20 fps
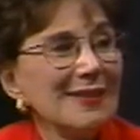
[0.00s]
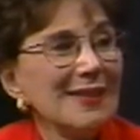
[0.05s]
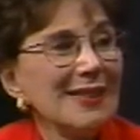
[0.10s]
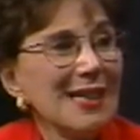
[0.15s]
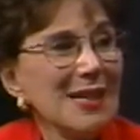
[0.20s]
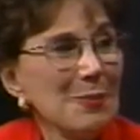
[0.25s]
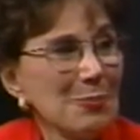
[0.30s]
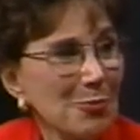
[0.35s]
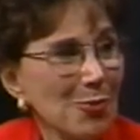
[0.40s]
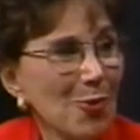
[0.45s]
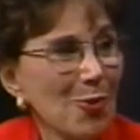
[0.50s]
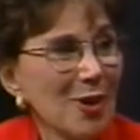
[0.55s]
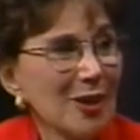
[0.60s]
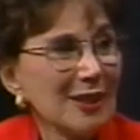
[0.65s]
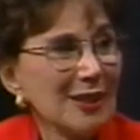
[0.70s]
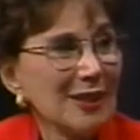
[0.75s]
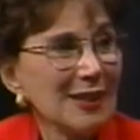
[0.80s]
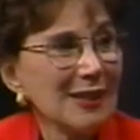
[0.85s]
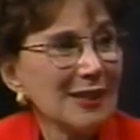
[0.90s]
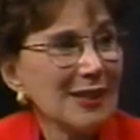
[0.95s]

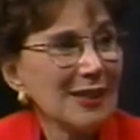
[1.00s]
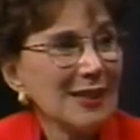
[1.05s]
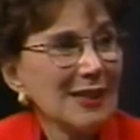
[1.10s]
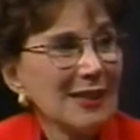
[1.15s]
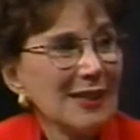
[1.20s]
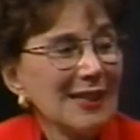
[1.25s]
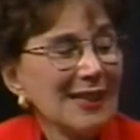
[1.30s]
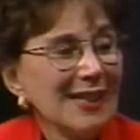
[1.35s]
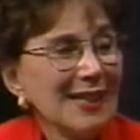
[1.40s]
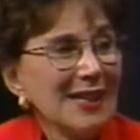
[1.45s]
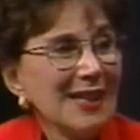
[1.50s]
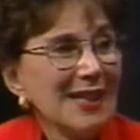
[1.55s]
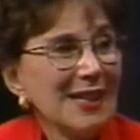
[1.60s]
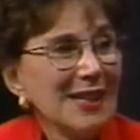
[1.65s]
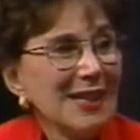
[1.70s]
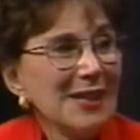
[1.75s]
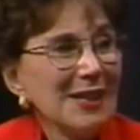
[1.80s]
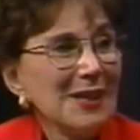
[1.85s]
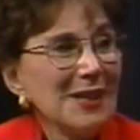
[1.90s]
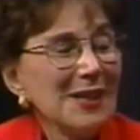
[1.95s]
important.
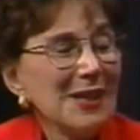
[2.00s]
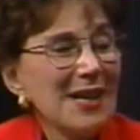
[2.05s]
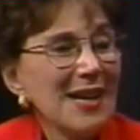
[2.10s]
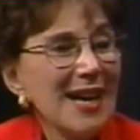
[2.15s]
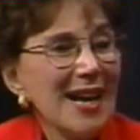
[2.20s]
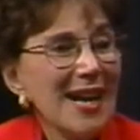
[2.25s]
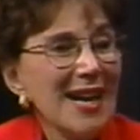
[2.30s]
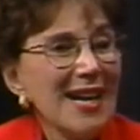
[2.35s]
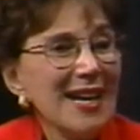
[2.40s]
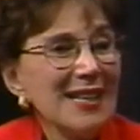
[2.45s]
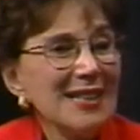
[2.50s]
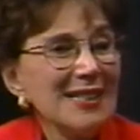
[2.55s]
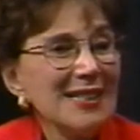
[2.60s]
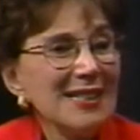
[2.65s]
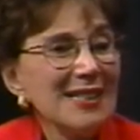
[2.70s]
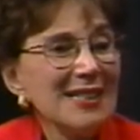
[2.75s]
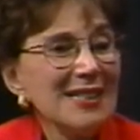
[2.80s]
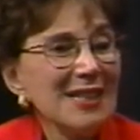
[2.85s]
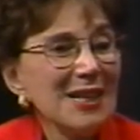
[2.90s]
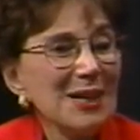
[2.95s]

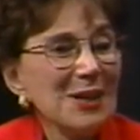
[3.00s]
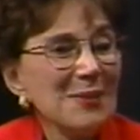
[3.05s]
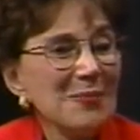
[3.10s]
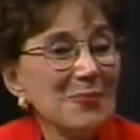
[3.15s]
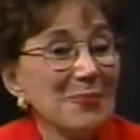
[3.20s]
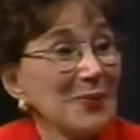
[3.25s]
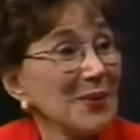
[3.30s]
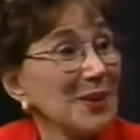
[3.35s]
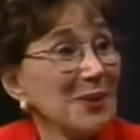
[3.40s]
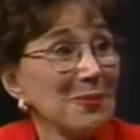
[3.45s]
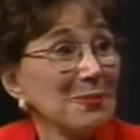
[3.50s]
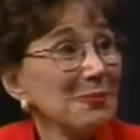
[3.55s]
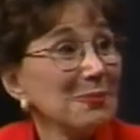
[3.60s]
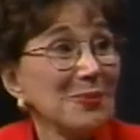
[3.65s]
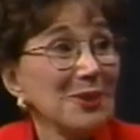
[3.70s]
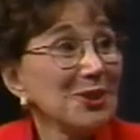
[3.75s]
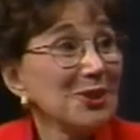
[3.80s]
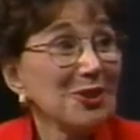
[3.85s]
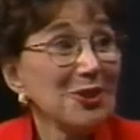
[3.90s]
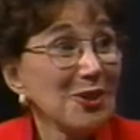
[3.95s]
But
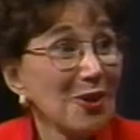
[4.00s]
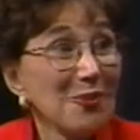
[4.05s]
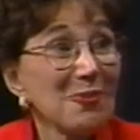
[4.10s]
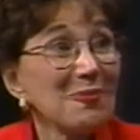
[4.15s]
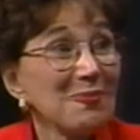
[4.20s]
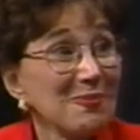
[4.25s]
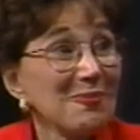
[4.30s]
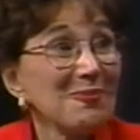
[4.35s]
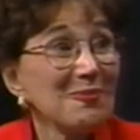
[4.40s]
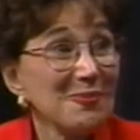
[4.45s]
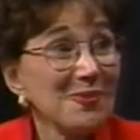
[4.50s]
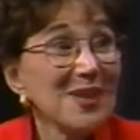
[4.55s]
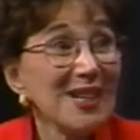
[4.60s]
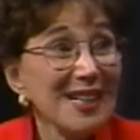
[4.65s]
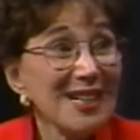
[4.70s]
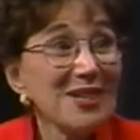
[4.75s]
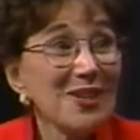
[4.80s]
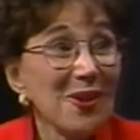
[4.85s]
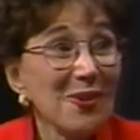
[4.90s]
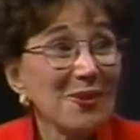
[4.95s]
you don't
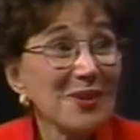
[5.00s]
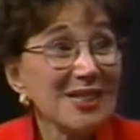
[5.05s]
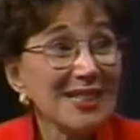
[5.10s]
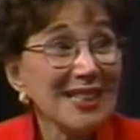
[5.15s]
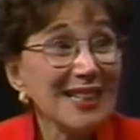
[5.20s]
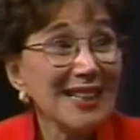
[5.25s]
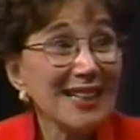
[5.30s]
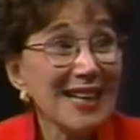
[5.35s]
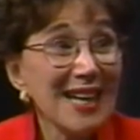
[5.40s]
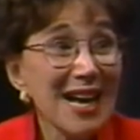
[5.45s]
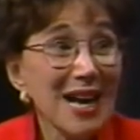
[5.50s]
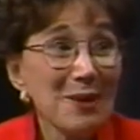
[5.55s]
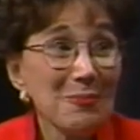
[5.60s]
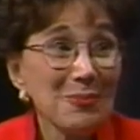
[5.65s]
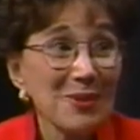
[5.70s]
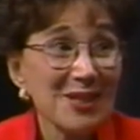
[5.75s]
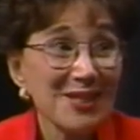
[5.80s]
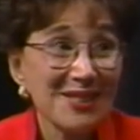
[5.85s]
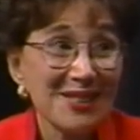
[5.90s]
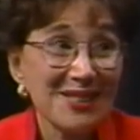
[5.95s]
really know until it
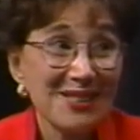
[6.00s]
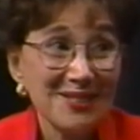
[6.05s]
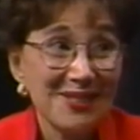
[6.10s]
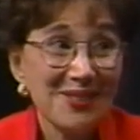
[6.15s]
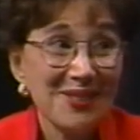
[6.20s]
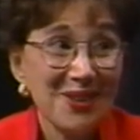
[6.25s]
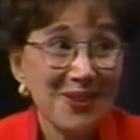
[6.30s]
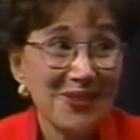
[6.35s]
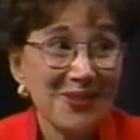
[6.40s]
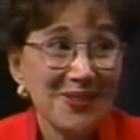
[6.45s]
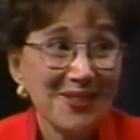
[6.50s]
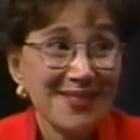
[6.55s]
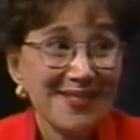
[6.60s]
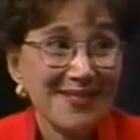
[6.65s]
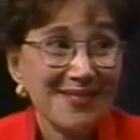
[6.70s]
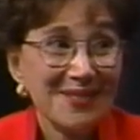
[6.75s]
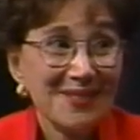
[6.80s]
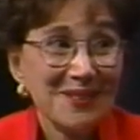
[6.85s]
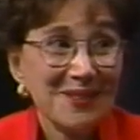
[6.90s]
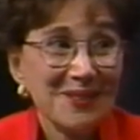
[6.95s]
happens. Until it happens.
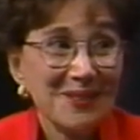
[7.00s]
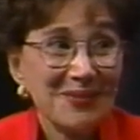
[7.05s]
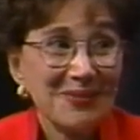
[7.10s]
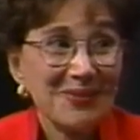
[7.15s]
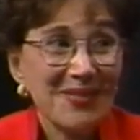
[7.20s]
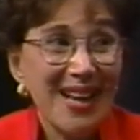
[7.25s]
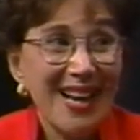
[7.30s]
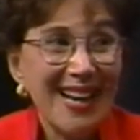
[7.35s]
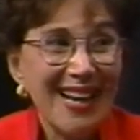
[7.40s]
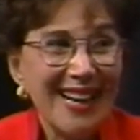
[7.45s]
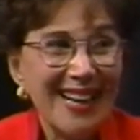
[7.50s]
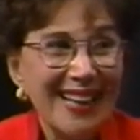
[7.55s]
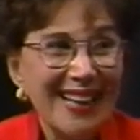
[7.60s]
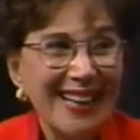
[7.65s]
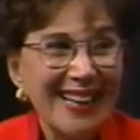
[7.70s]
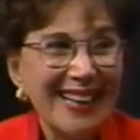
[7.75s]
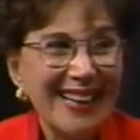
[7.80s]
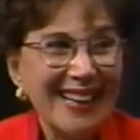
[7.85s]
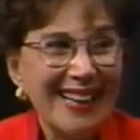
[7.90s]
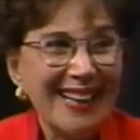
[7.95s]
Now,
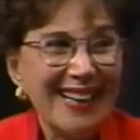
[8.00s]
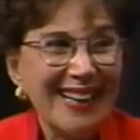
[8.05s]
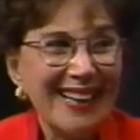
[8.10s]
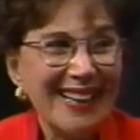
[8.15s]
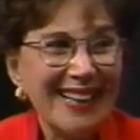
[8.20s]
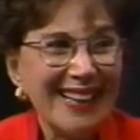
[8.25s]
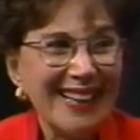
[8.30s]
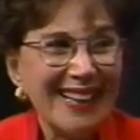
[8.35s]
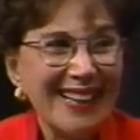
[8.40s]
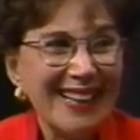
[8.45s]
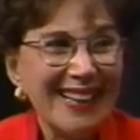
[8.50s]
at